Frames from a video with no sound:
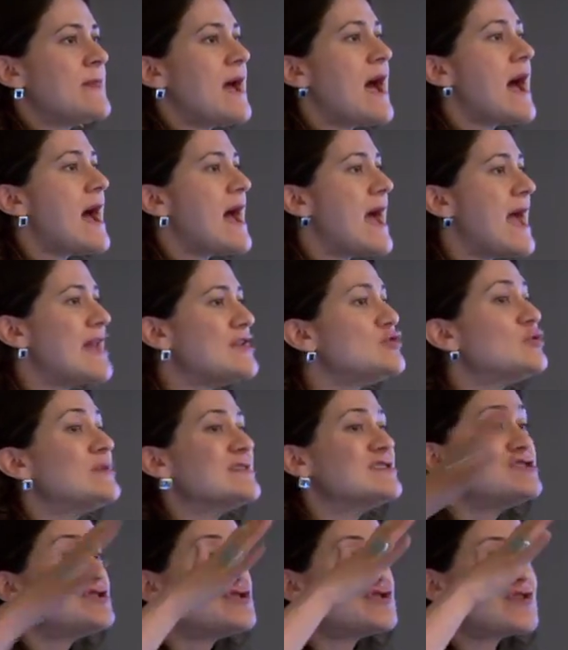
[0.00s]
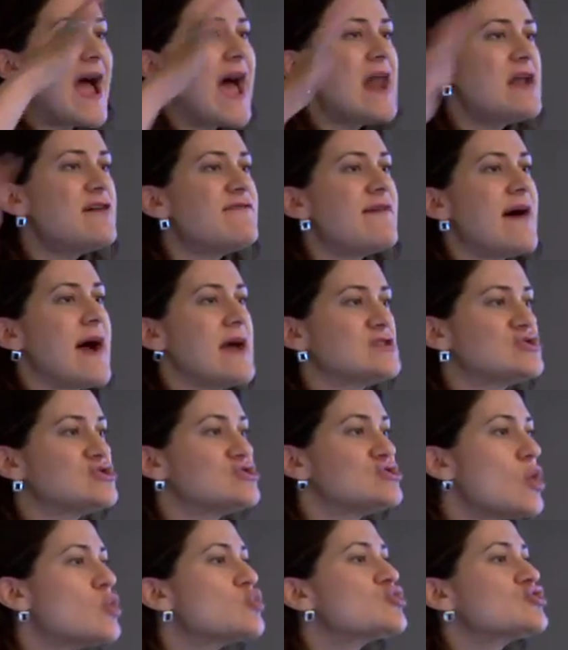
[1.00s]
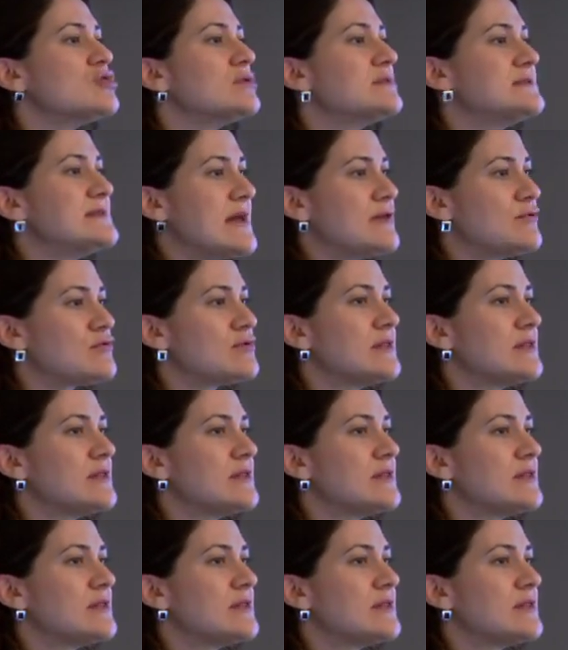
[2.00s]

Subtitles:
And you can stratify social debt